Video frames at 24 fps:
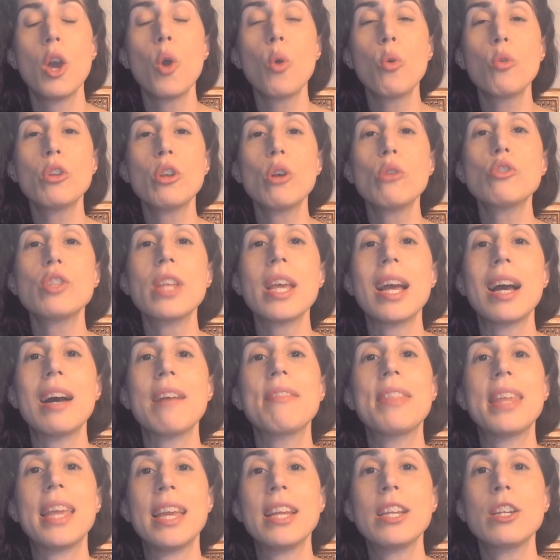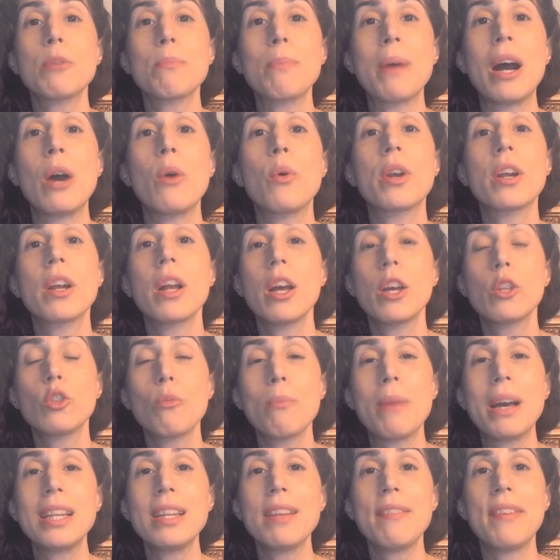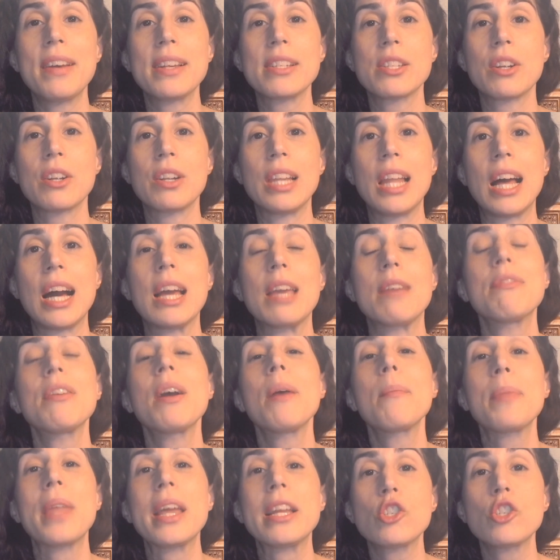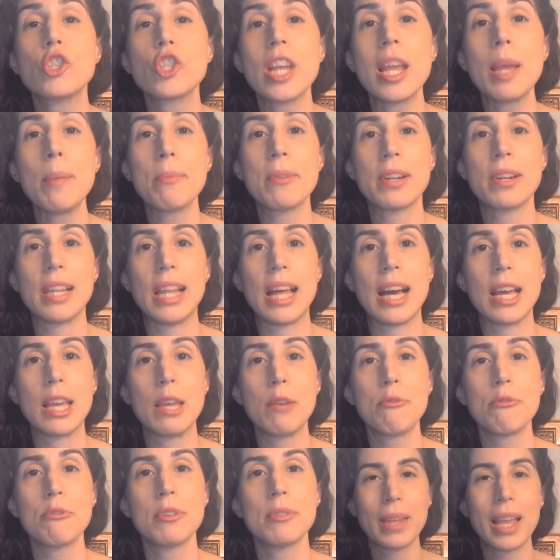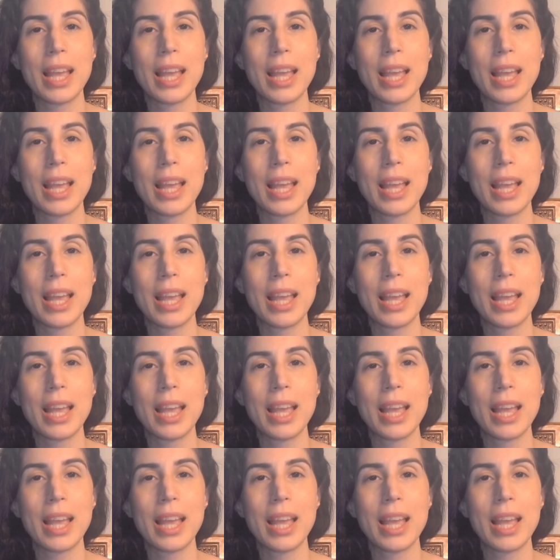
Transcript: who knows they have the inner power to manifest their life and shape their life,